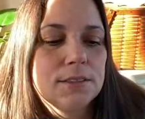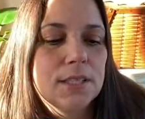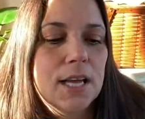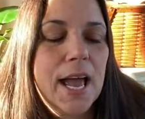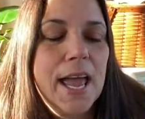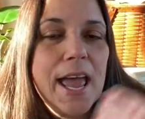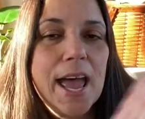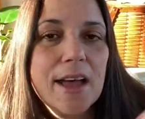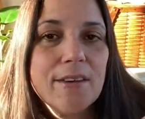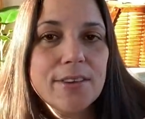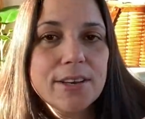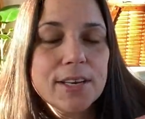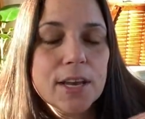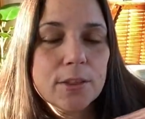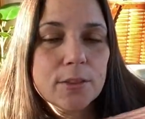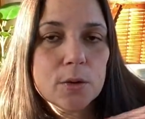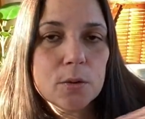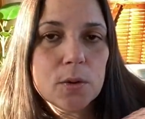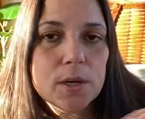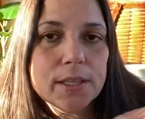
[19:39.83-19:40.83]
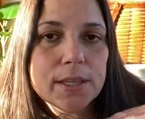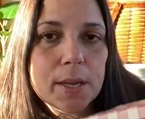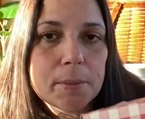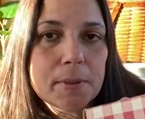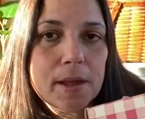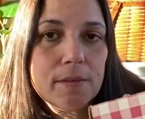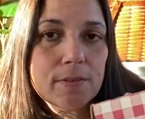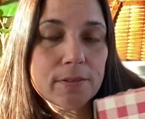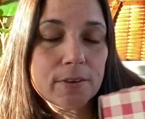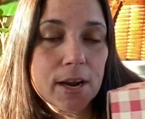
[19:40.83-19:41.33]
I have another one
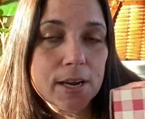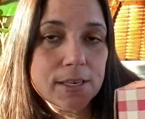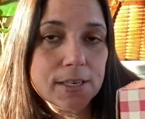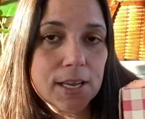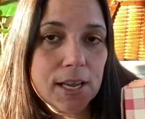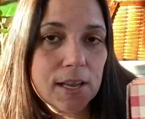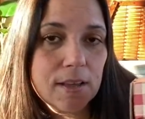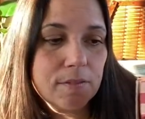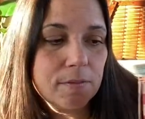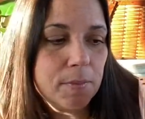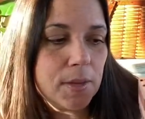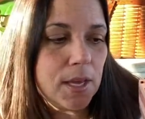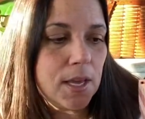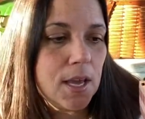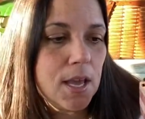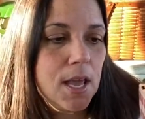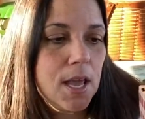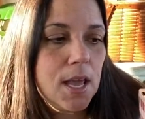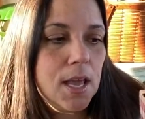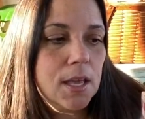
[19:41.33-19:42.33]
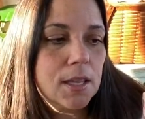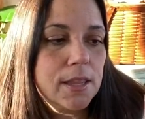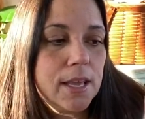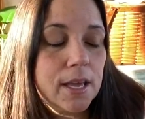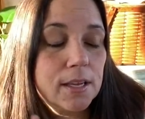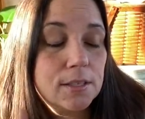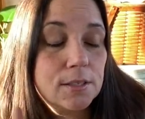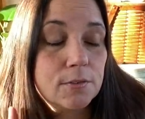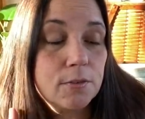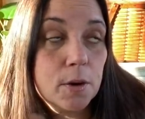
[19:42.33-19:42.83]
that my friend gave me
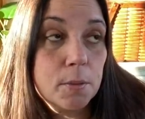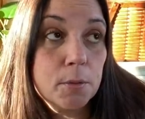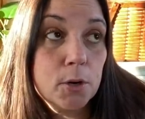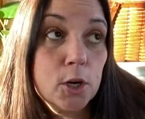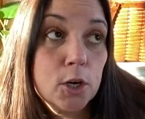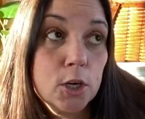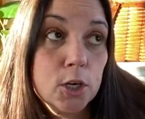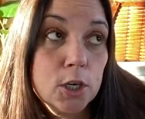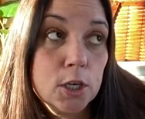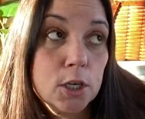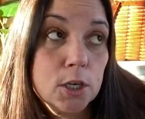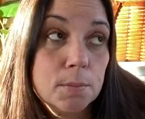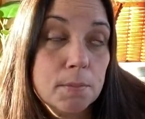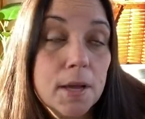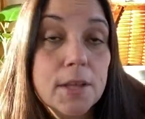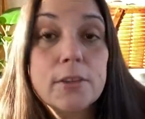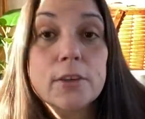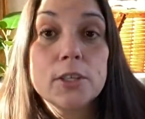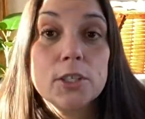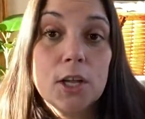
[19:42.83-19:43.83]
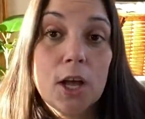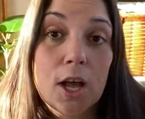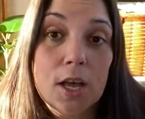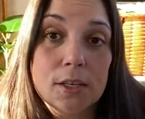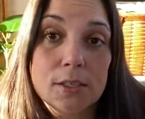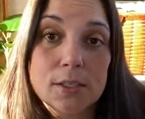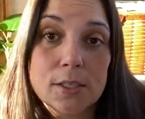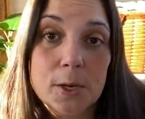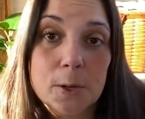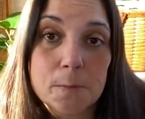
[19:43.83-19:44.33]
that's from her
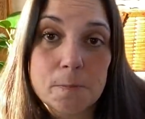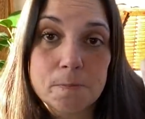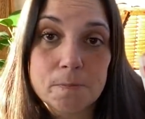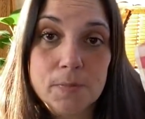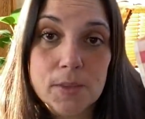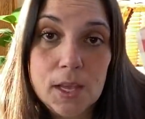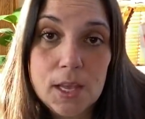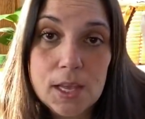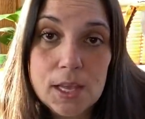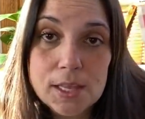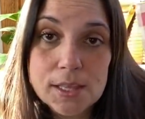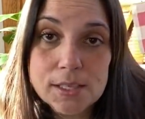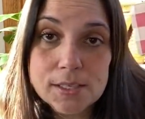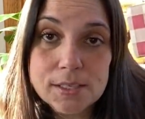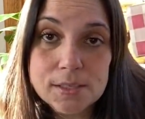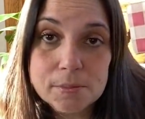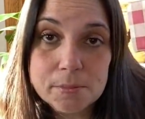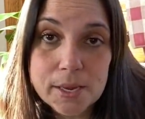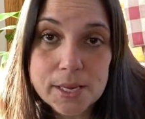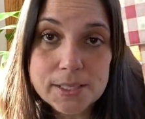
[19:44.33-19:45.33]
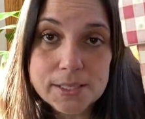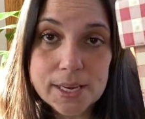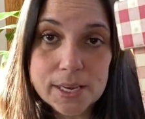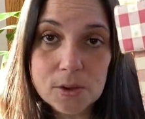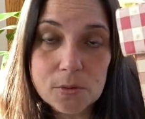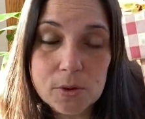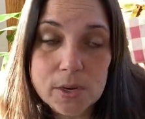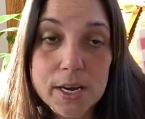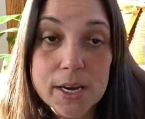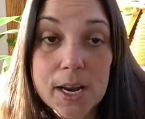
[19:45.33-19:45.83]
mother-in-law. So This is my
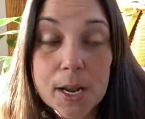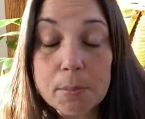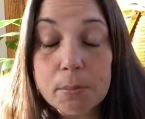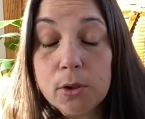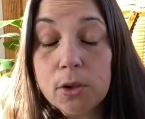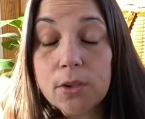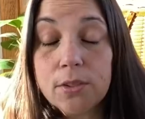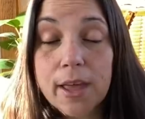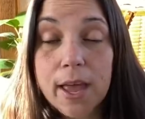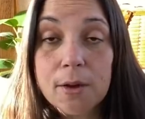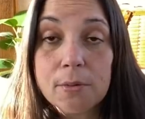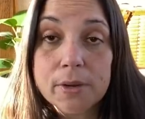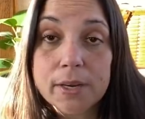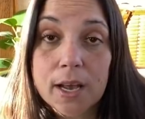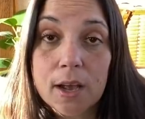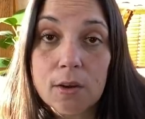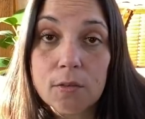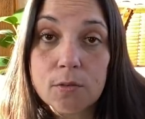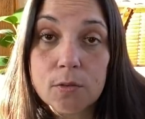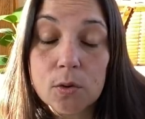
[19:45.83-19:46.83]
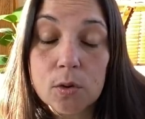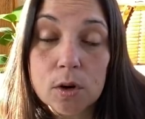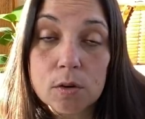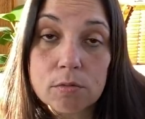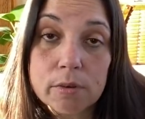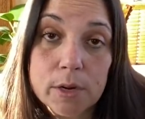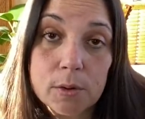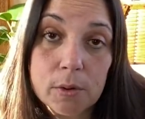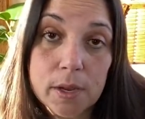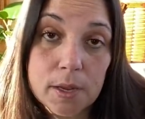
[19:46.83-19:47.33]
second one. And I pulled that one out for
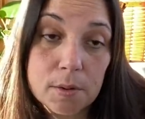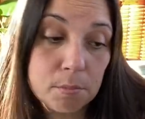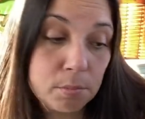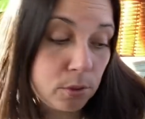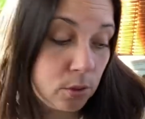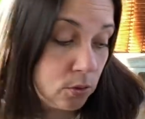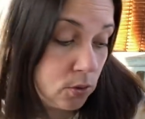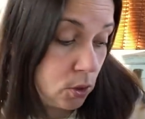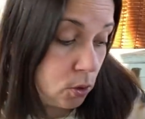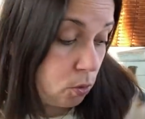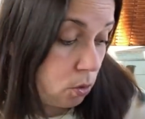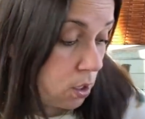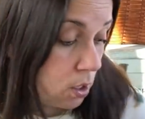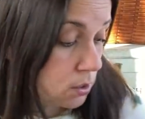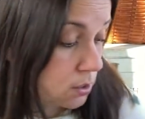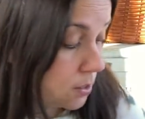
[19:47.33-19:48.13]
red, white, and blue decor.